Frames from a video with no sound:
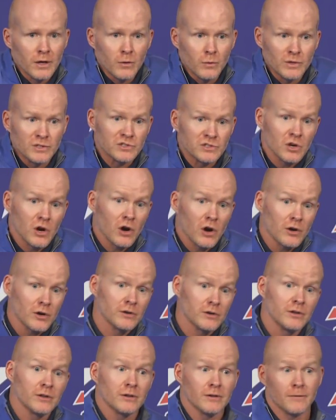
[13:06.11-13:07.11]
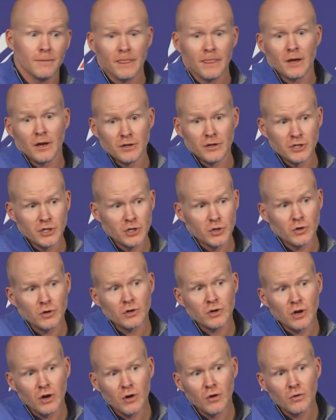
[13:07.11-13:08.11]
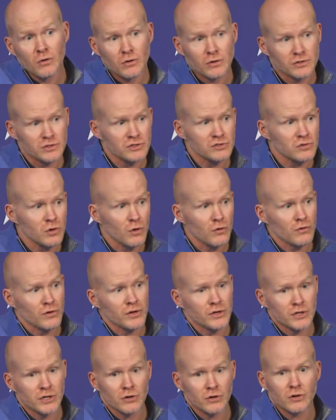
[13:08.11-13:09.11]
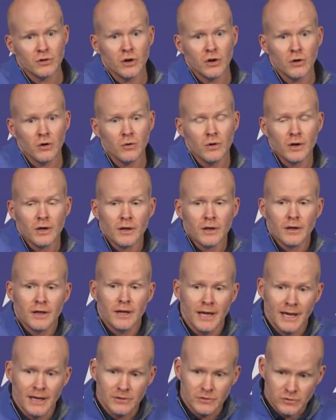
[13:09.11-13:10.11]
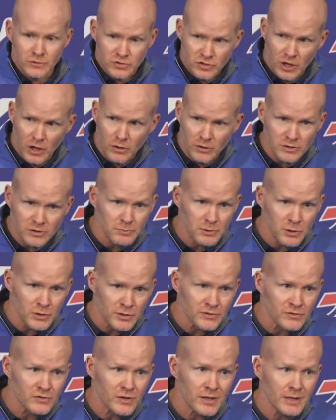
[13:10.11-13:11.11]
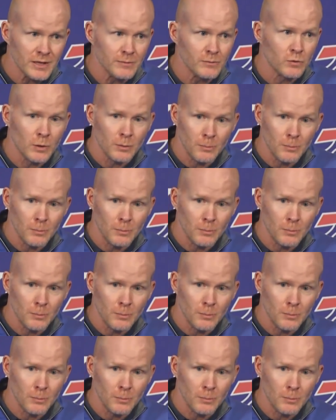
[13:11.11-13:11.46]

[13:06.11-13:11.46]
We started a year ago, or just over a year ago, and you saw us build a team.